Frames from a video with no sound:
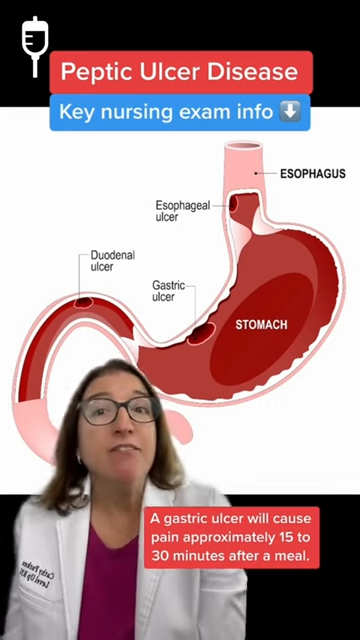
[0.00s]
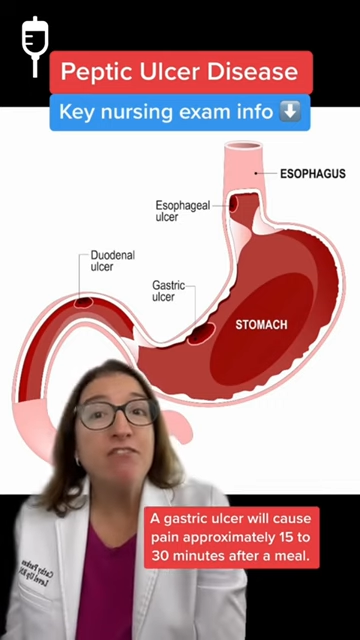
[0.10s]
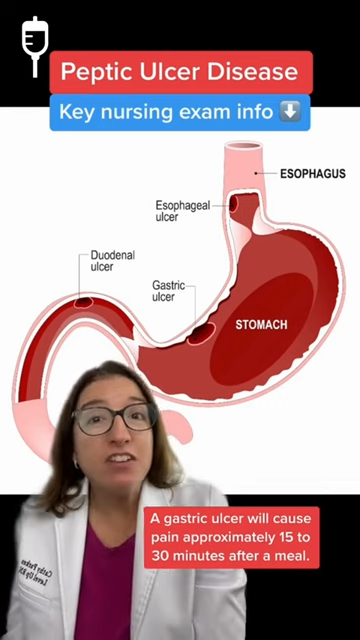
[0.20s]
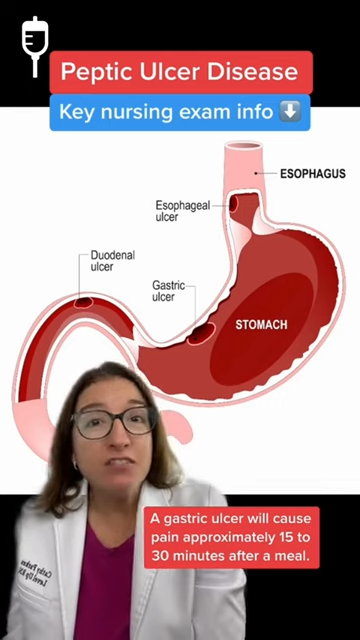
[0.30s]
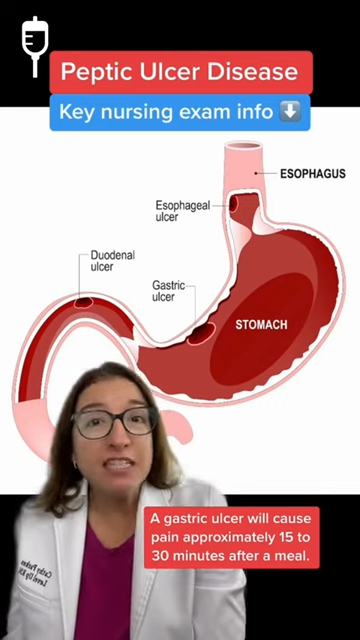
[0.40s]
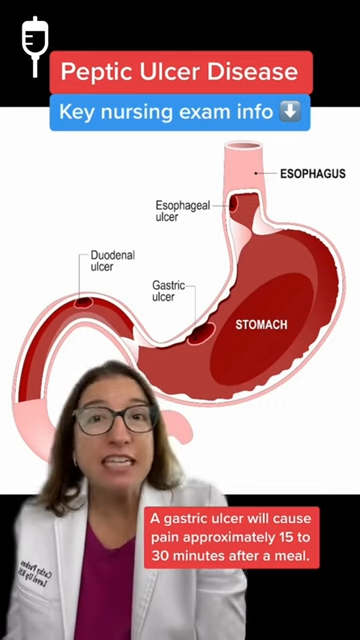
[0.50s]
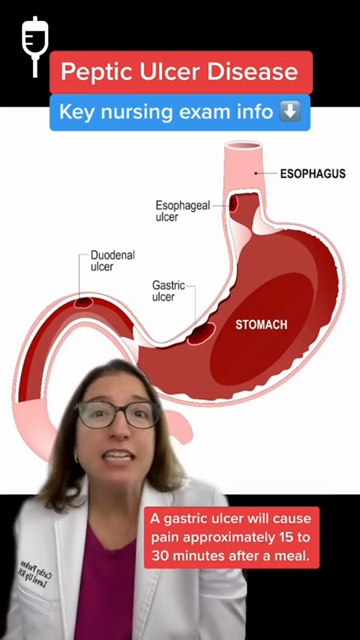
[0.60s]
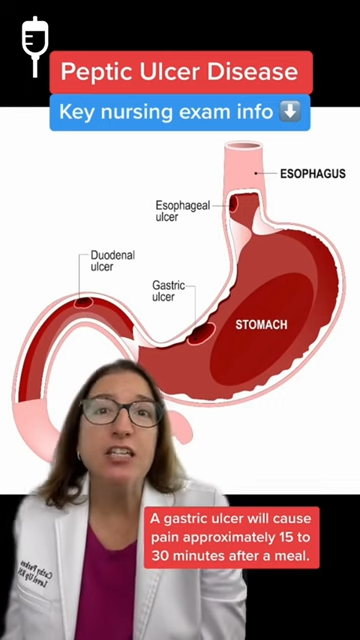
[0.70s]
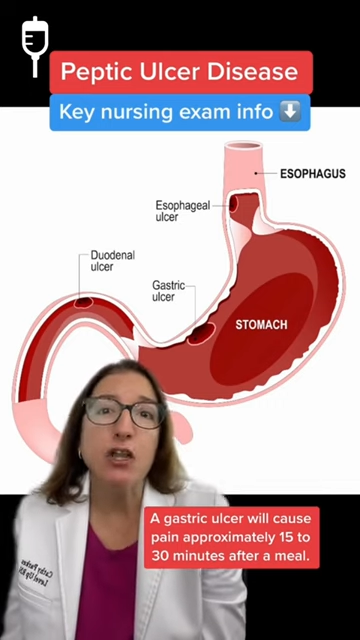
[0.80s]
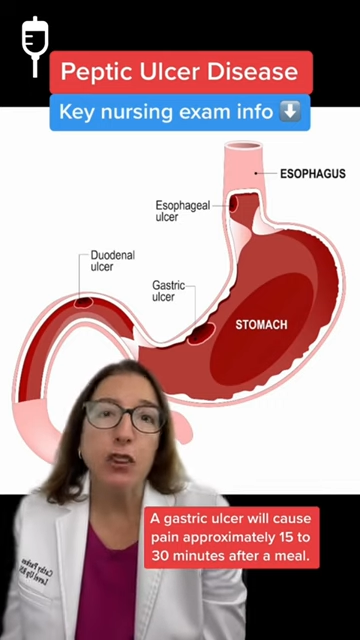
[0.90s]
15
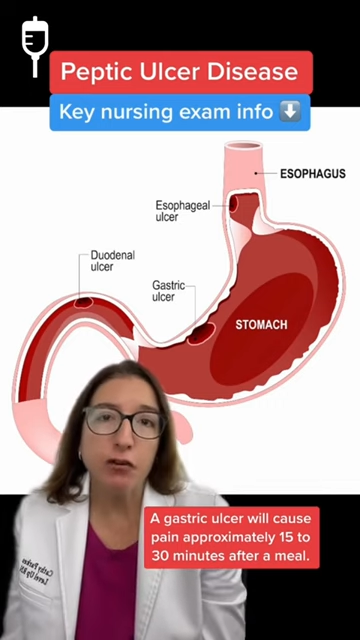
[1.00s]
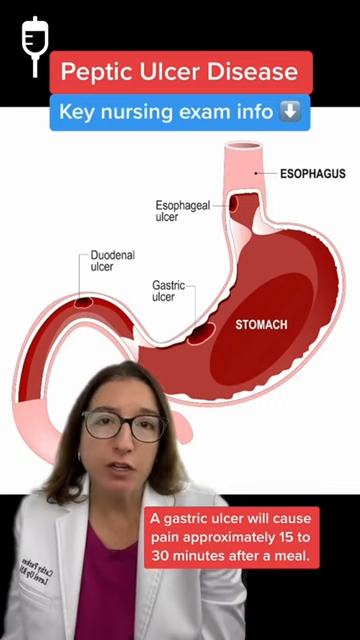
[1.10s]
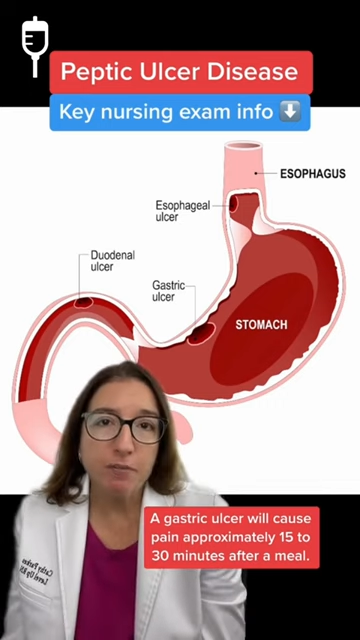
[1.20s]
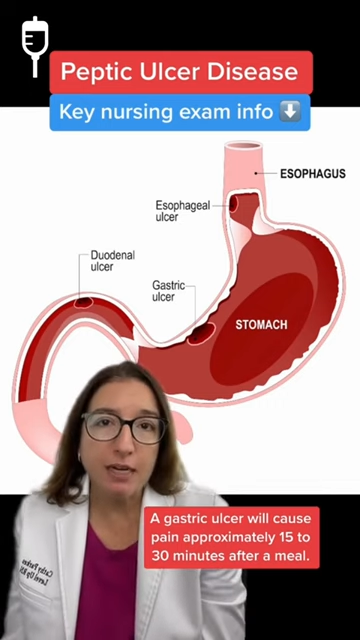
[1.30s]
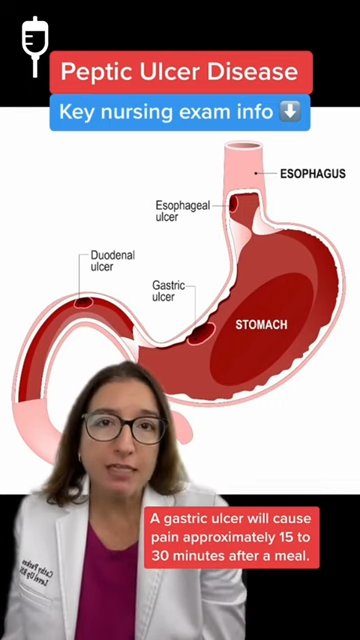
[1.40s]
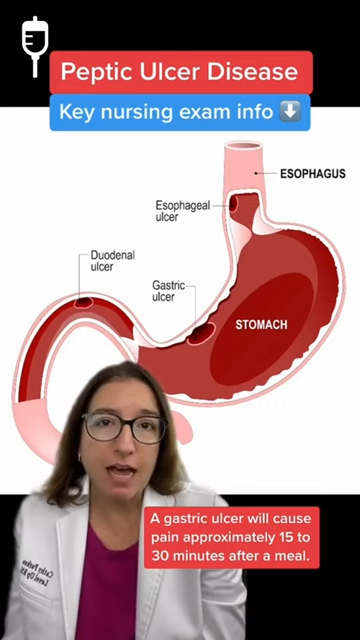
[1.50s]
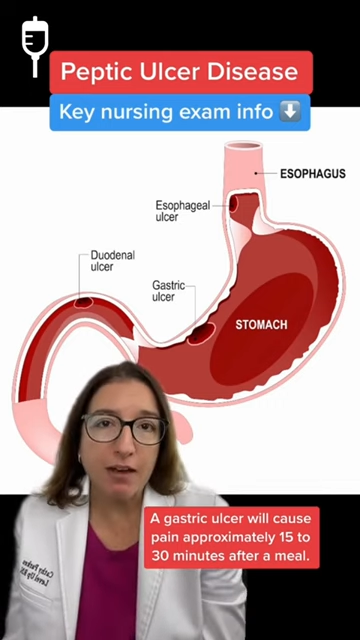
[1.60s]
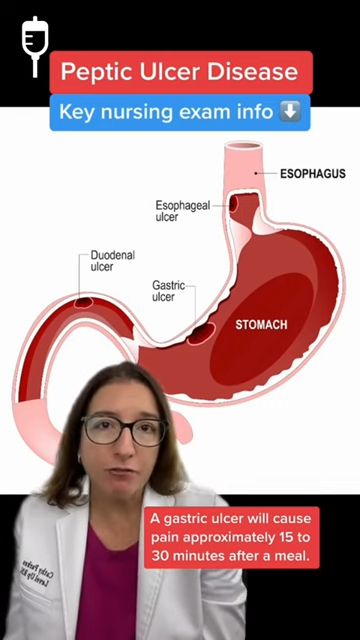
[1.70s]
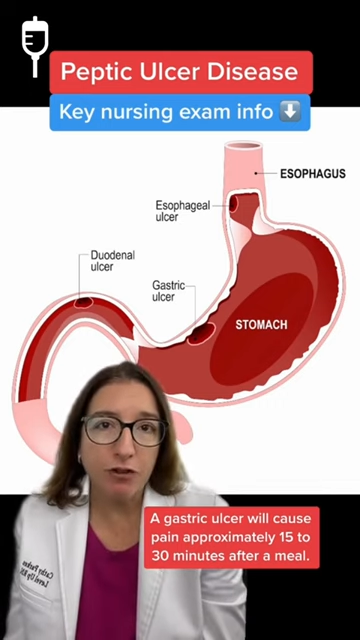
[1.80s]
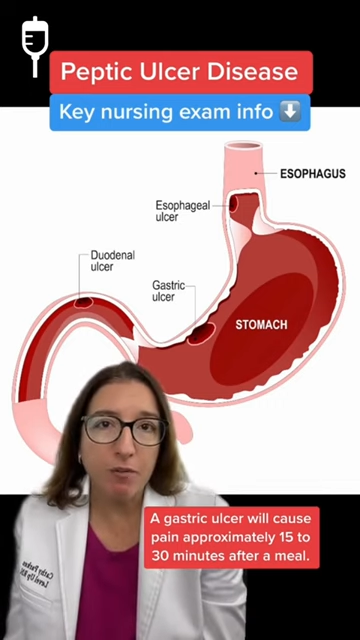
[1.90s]
to 30 minutes
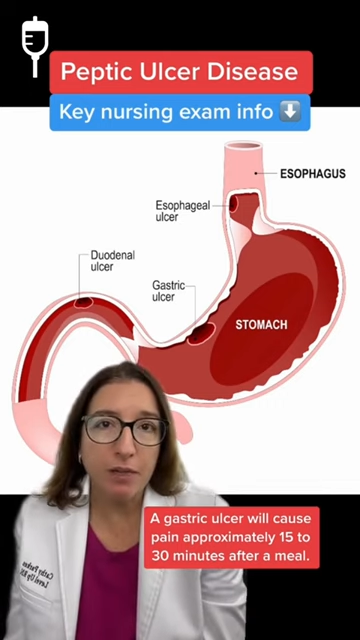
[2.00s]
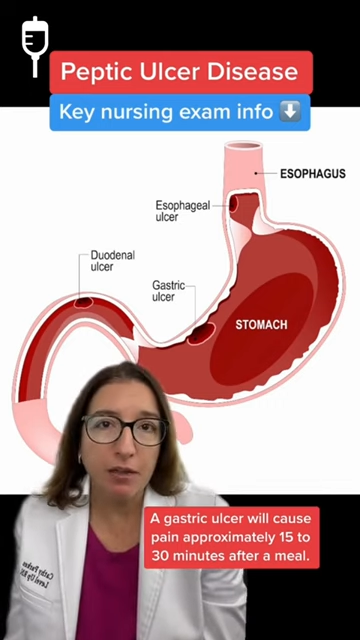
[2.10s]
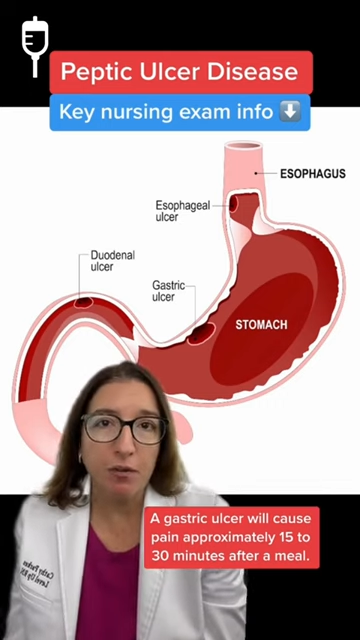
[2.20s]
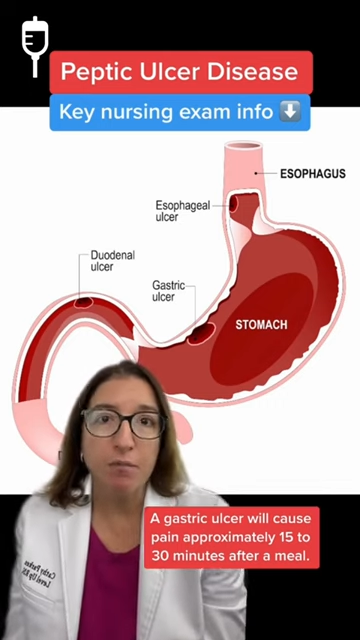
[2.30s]
after a meal